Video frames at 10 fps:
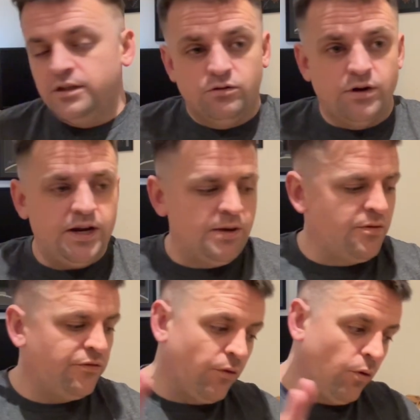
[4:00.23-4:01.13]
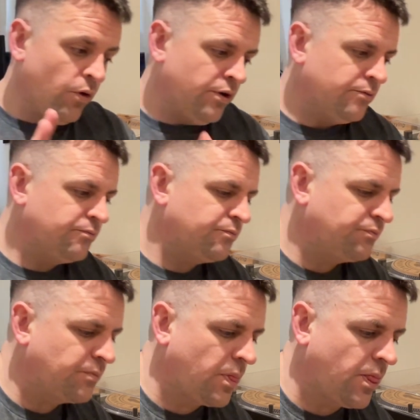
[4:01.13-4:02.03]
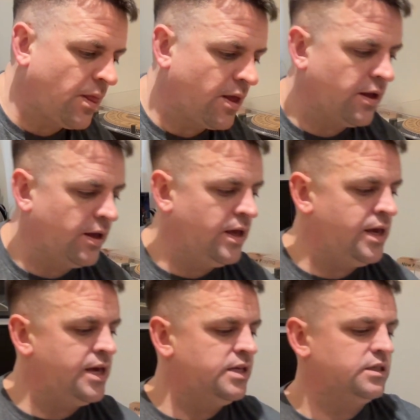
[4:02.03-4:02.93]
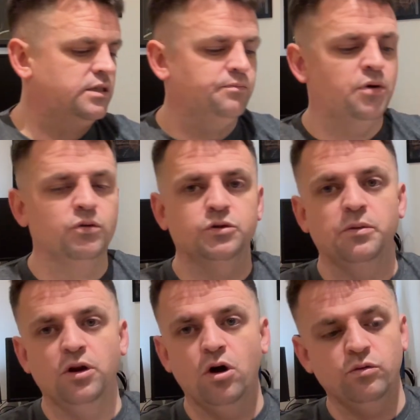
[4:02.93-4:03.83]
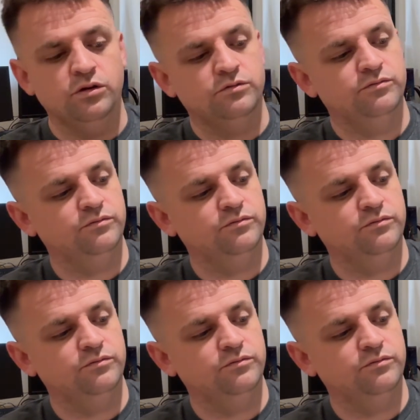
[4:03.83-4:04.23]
Right, number four is Post Malone.